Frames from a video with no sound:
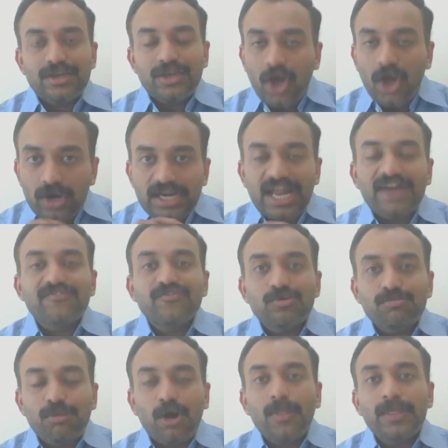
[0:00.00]
not have to
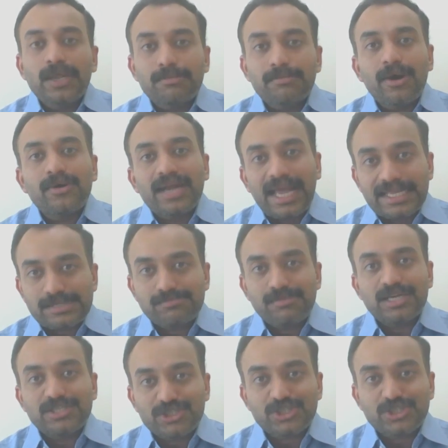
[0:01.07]
bother about as
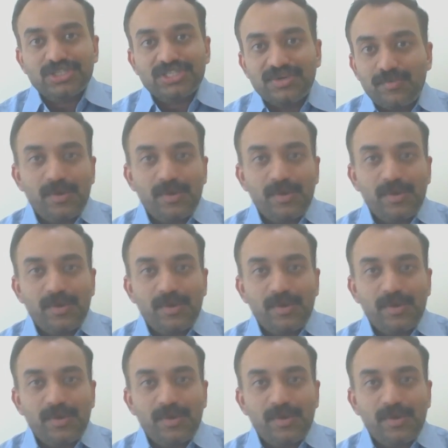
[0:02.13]
much